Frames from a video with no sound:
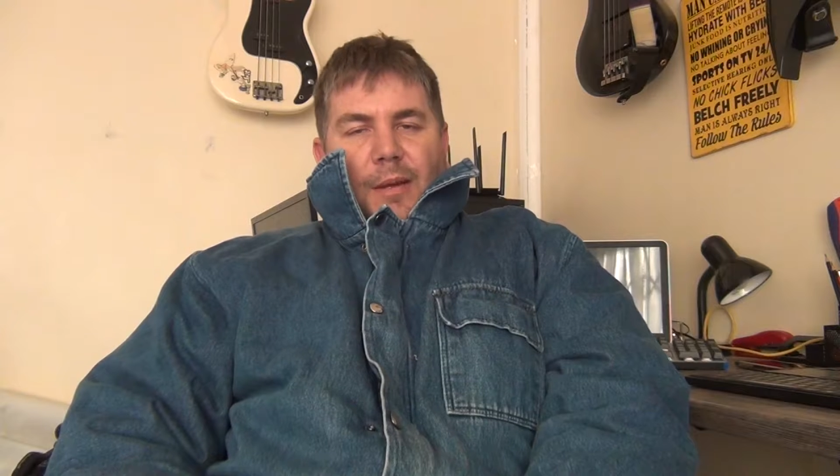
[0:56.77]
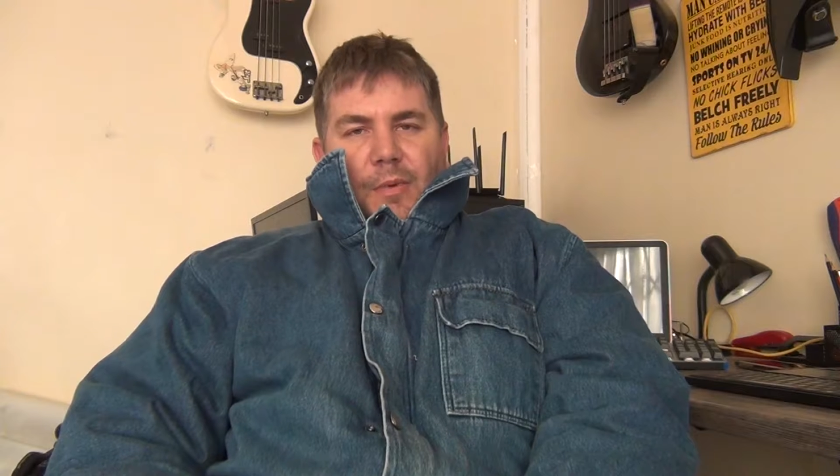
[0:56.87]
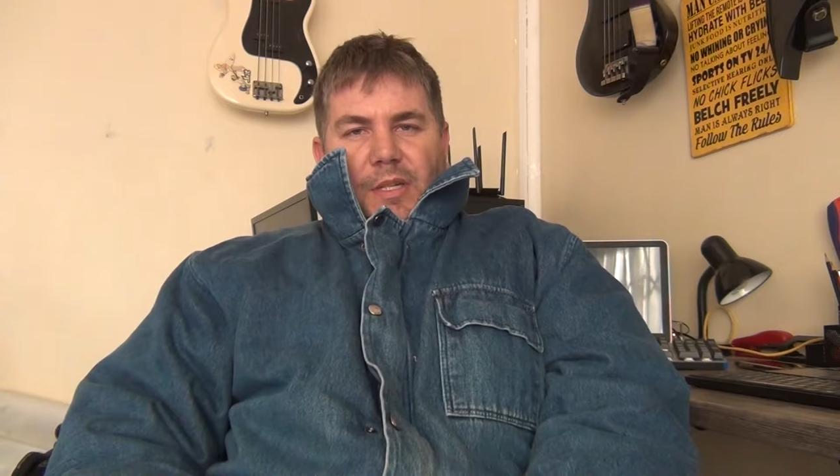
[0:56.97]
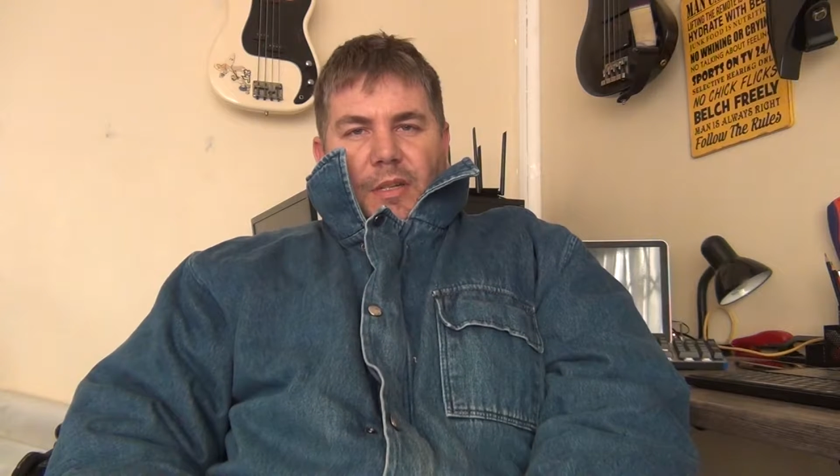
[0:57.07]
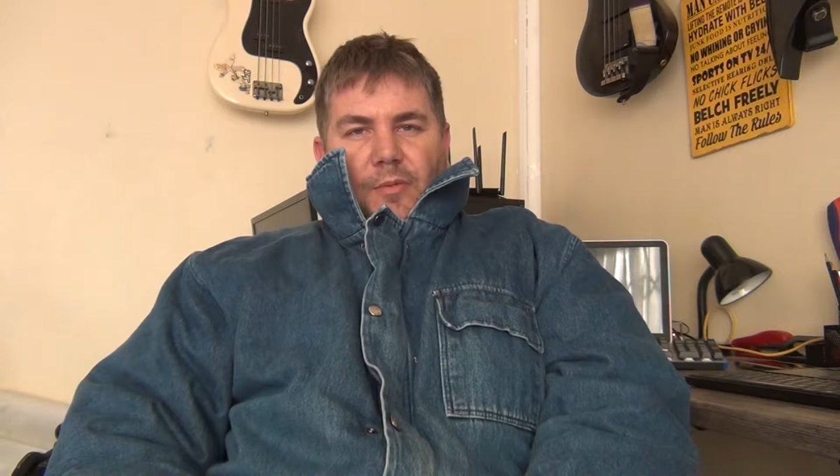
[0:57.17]

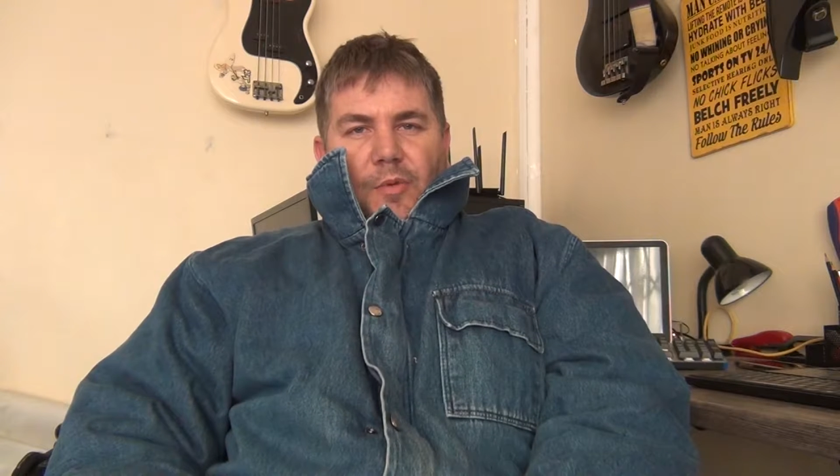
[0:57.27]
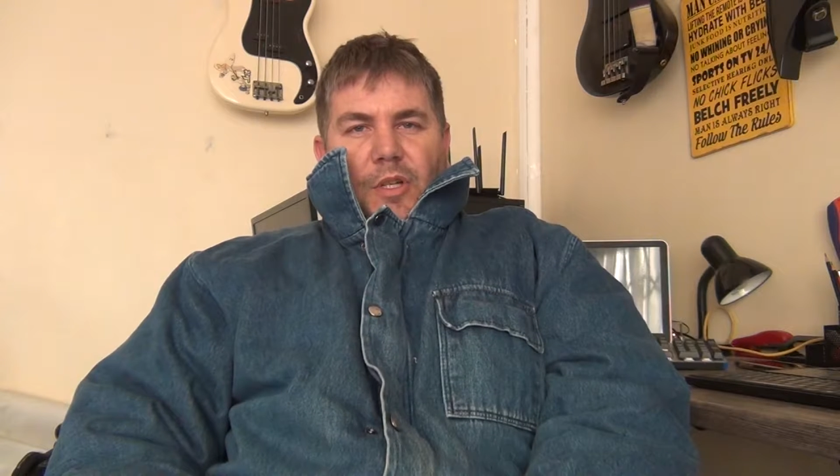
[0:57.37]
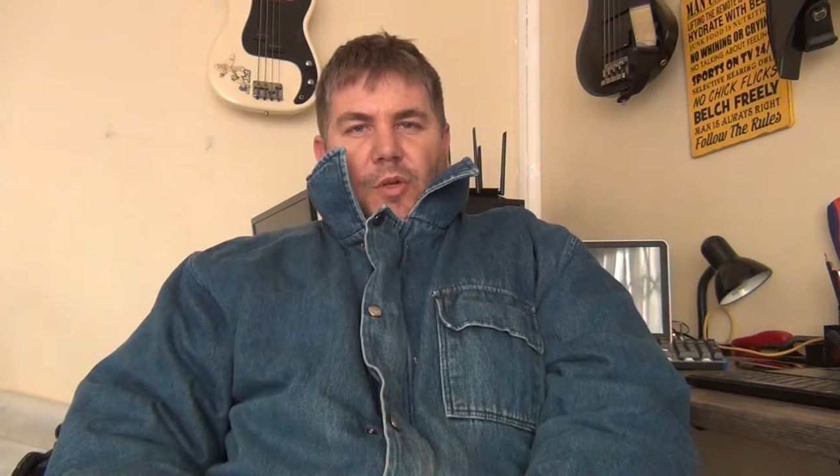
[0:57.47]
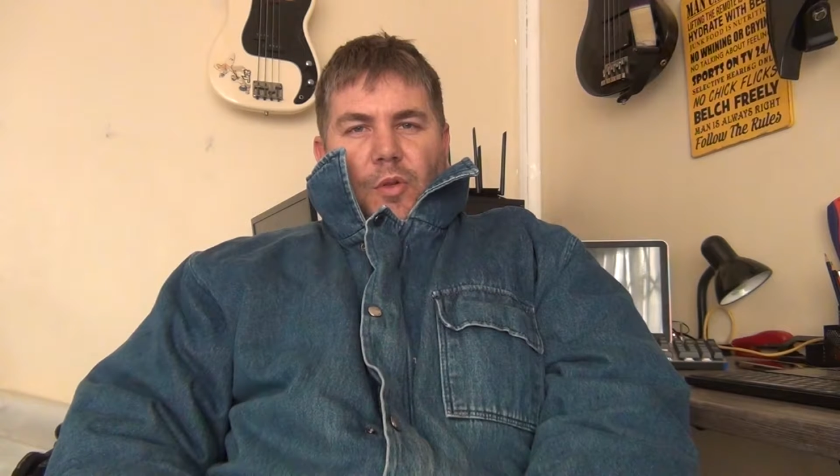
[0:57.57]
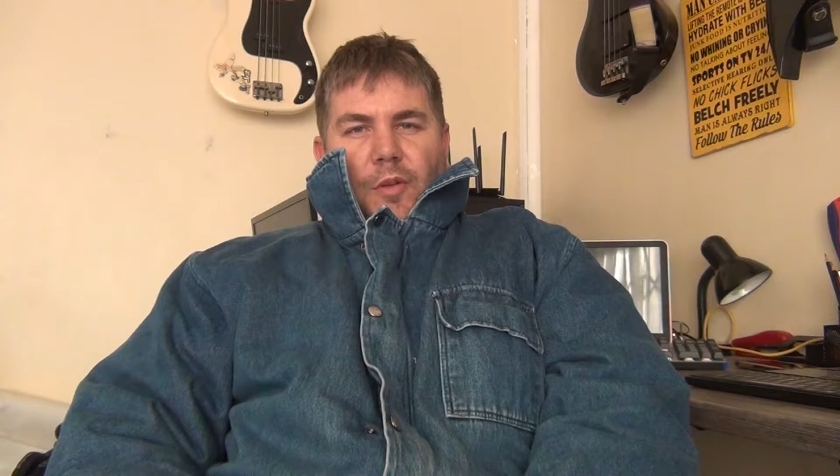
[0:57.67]
myself because I
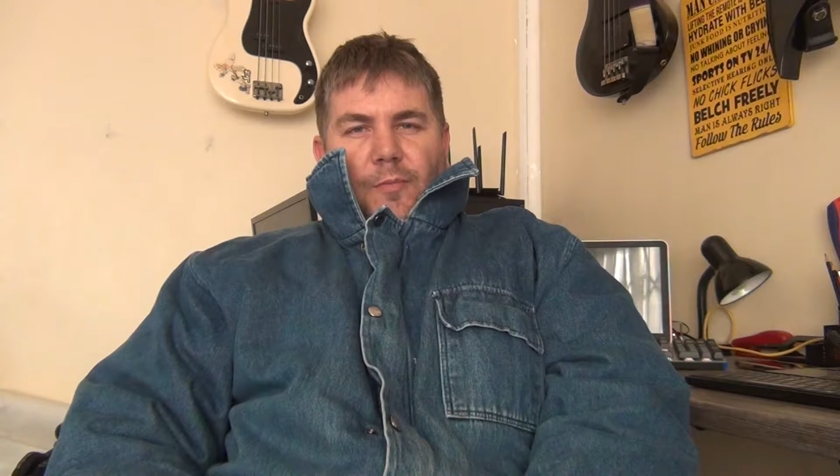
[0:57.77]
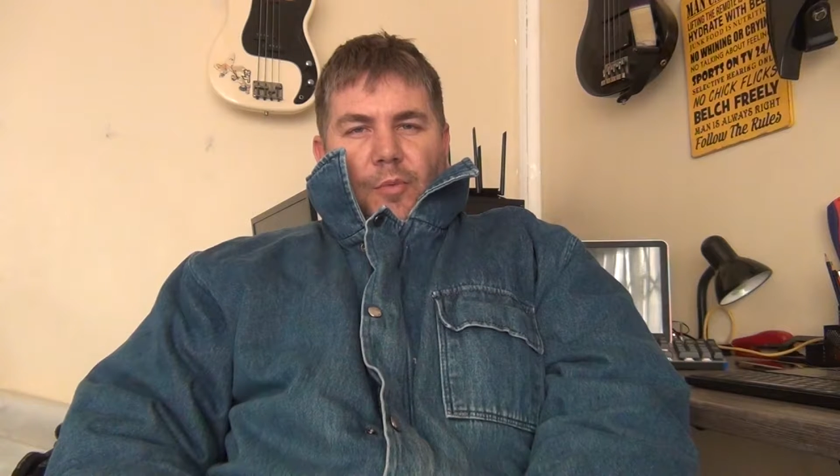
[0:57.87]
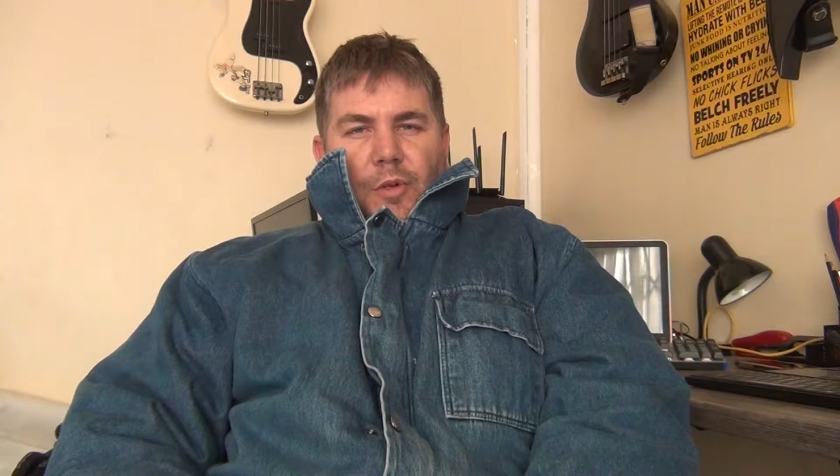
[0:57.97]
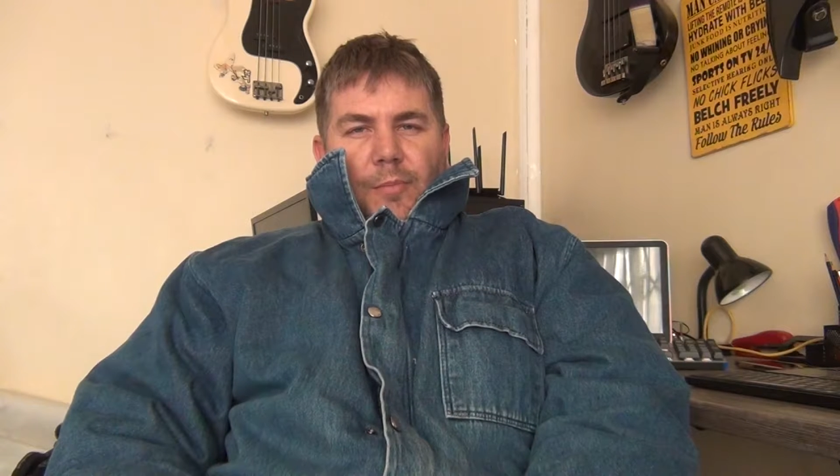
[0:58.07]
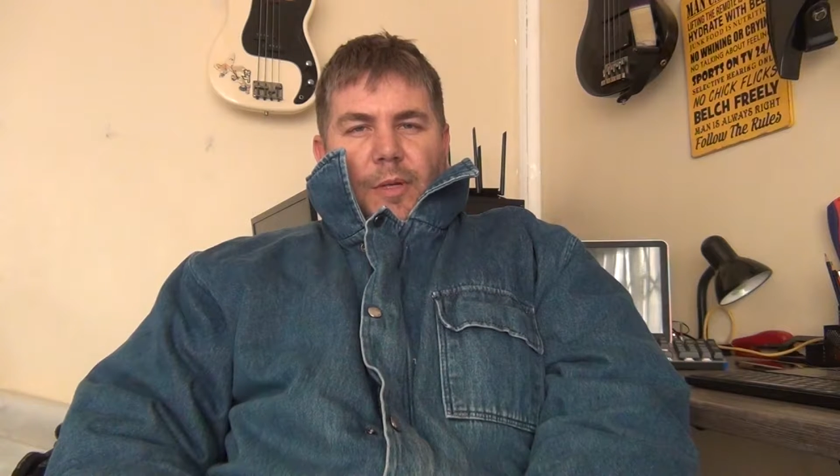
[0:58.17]
could have
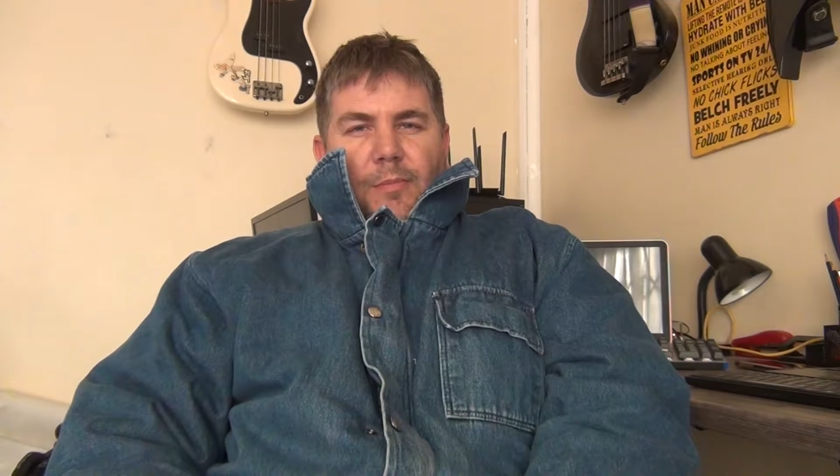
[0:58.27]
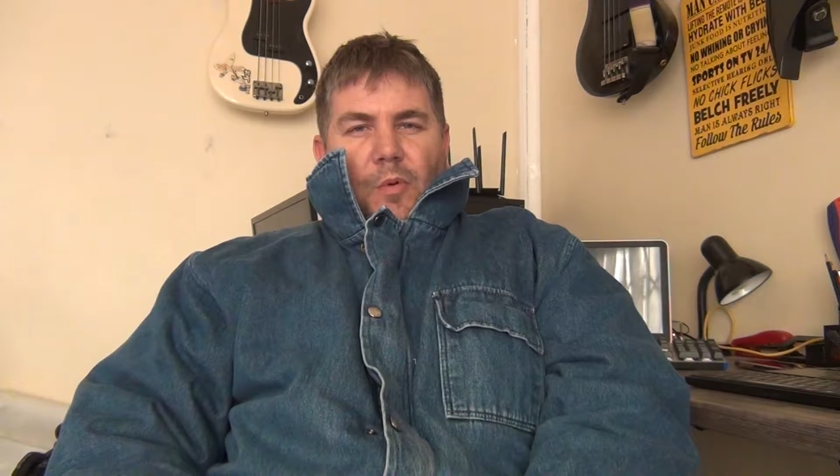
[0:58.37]
put a bit